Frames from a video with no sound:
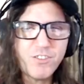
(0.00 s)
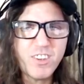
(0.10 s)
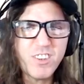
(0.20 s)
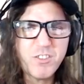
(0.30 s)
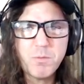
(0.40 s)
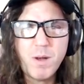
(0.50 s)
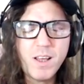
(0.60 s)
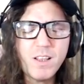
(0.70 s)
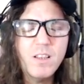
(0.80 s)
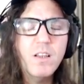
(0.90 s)
and the
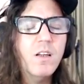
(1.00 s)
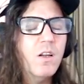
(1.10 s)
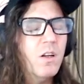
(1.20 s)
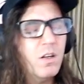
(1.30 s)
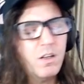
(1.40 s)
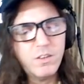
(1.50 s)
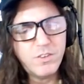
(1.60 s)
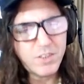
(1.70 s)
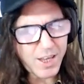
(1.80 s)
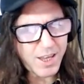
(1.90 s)
smile.
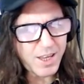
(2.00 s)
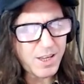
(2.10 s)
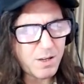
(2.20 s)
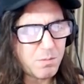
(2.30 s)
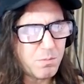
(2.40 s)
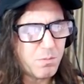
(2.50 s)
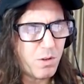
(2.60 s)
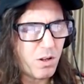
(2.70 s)
Damn,